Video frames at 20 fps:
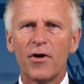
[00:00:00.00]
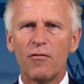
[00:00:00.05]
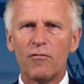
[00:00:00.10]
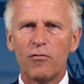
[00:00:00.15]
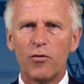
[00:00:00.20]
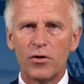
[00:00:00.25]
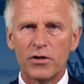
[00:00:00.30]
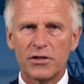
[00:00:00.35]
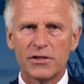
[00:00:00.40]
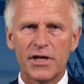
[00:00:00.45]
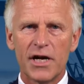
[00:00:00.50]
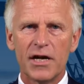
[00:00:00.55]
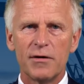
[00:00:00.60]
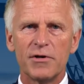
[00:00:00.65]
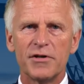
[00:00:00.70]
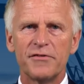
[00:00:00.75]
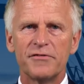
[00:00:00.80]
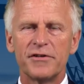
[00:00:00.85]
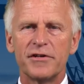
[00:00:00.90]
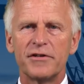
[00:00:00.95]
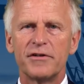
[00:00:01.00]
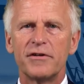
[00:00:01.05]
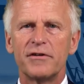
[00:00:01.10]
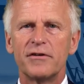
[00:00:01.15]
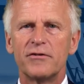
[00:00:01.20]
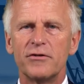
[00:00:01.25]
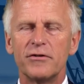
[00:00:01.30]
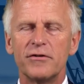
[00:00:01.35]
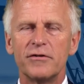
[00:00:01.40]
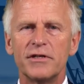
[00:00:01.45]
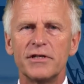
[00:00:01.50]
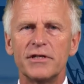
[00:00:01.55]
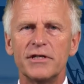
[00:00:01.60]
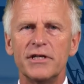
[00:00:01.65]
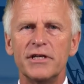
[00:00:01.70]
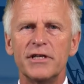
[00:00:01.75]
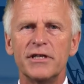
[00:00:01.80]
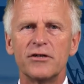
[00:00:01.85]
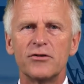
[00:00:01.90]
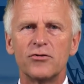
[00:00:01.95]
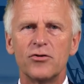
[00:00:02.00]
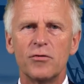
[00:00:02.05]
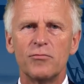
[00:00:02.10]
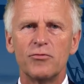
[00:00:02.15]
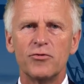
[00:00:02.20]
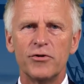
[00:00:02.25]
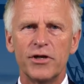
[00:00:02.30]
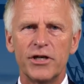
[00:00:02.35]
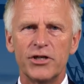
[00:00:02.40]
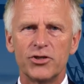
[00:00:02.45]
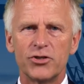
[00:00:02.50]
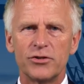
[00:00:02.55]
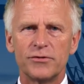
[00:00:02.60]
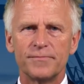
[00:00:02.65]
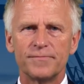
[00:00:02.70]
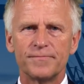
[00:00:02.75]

for cybersecurity cooperation.